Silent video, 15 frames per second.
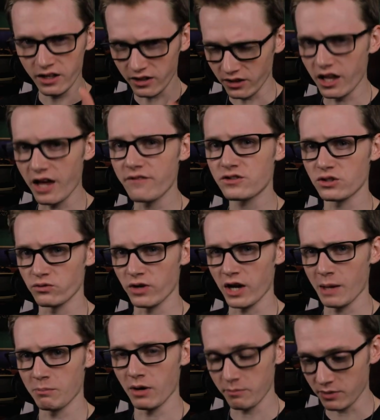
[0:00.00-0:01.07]
left and
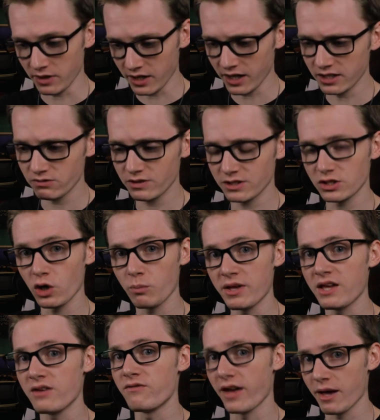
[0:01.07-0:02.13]
right, but because of his OP
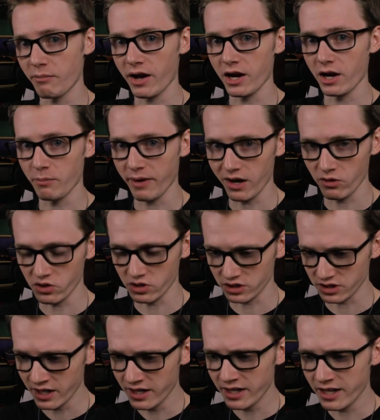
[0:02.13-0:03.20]
vampire powers,
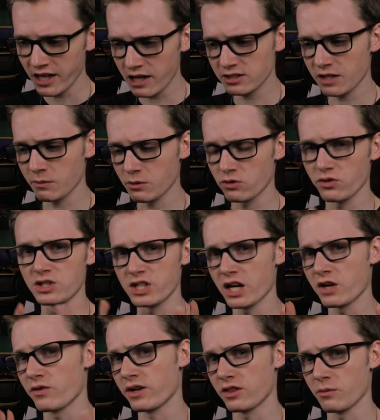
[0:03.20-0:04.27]
he was able to
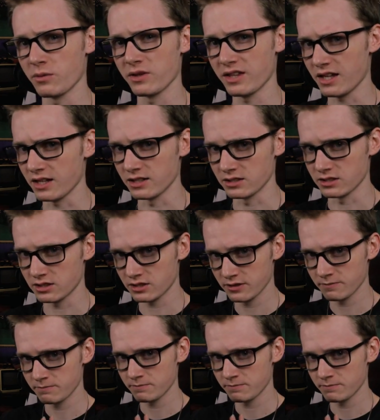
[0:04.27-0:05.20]
regenerate them with ease.